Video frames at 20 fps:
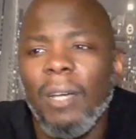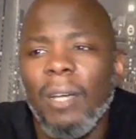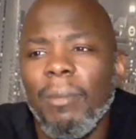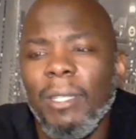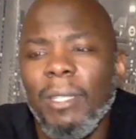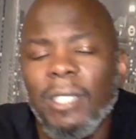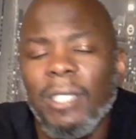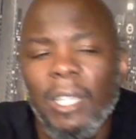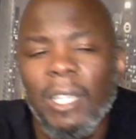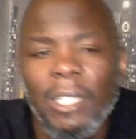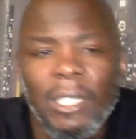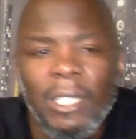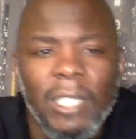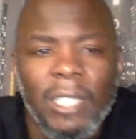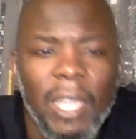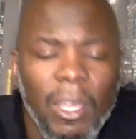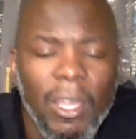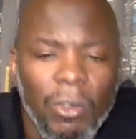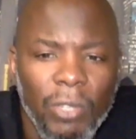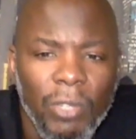It's going to
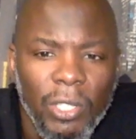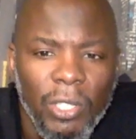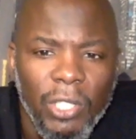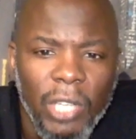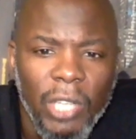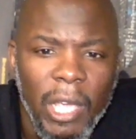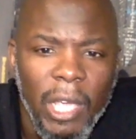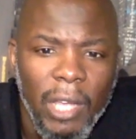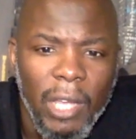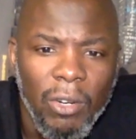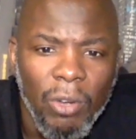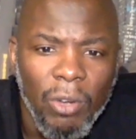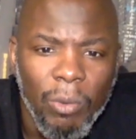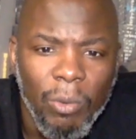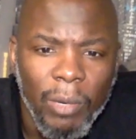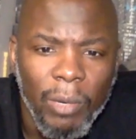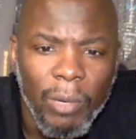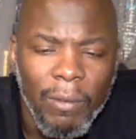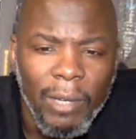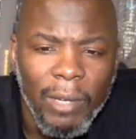stay on your channel or
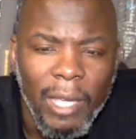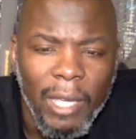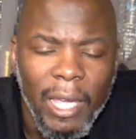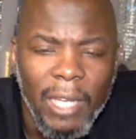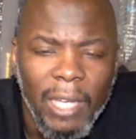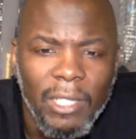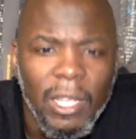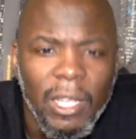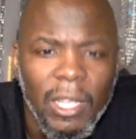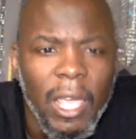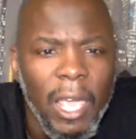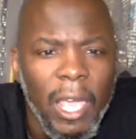whatever the case.